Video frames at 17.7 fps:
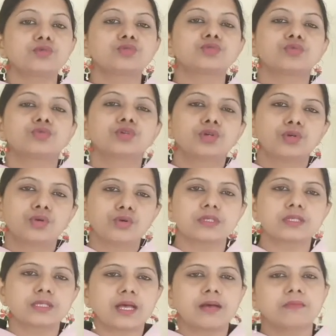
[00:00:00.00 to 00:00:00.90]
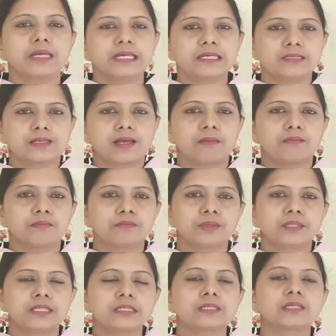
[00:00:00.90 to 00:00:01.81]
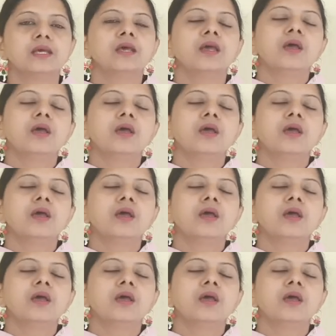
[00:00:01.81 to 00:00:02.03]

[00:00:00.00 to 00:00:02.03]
You should know some examples